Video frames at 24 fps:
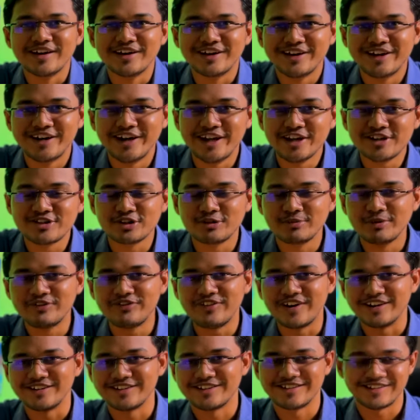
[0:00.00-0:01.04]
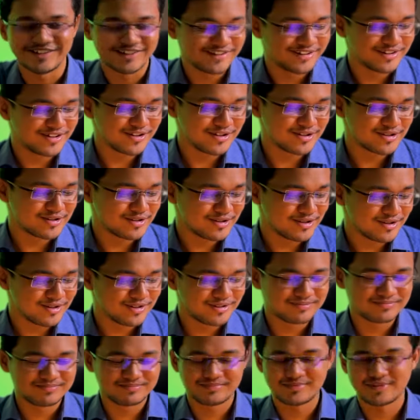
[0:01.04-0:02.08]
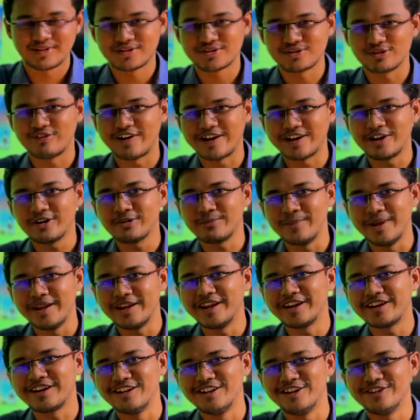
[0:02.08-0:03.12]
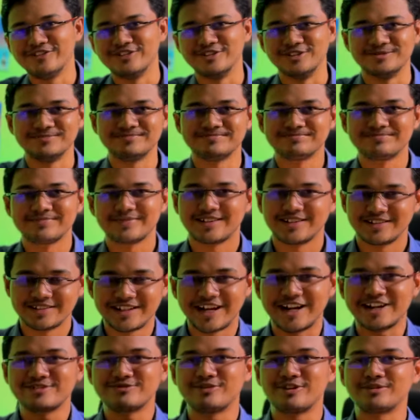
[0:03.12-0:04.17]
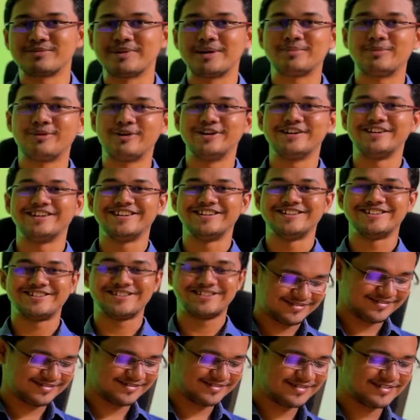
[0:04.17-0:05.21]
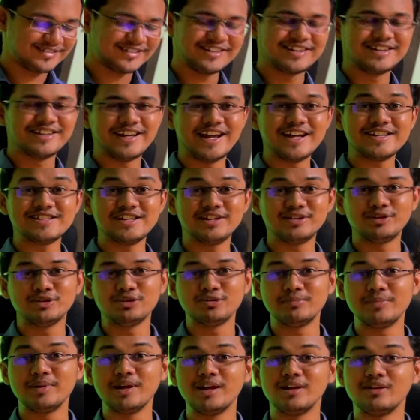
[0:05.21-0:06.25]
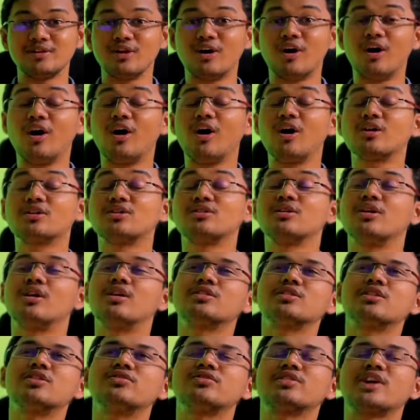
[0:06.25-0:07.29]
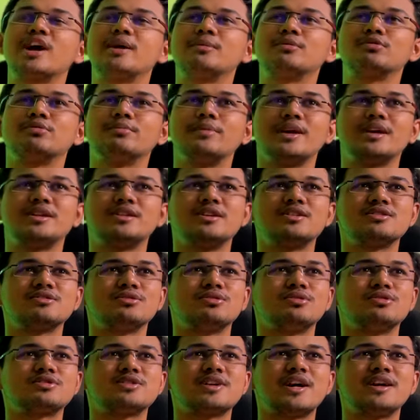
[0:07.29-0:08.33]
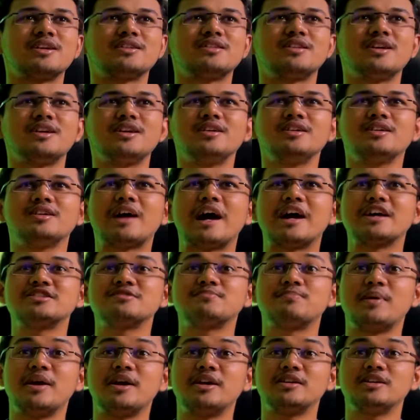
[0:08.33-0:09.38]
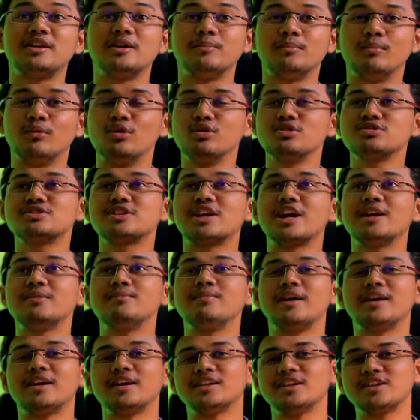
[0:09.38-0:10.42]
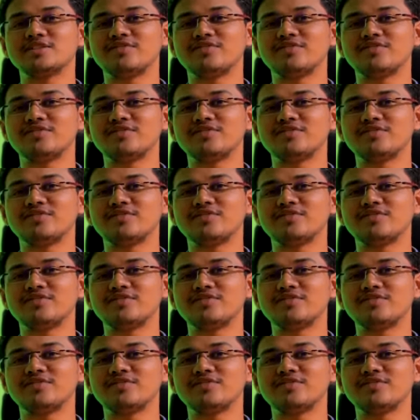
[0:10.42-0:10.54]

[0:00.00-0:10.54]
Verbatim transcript: reading should be fun so why not make it colorful that's what my point is yes it took me a lot lot of time to make these notes i think i spent the most time making these